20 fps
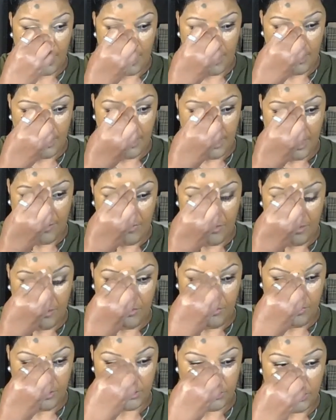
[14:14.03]
And down the
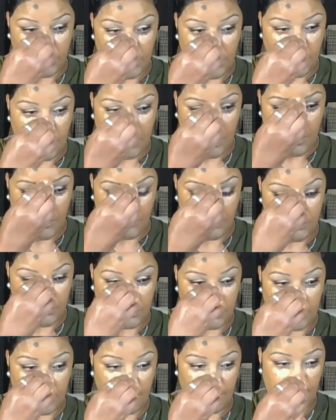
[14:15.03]
bridge of the
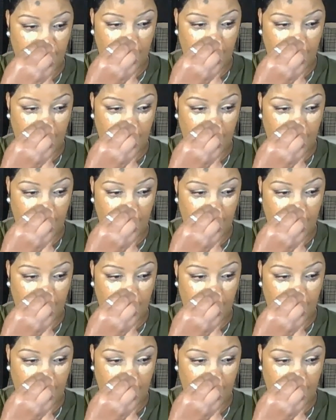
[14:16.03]
nose.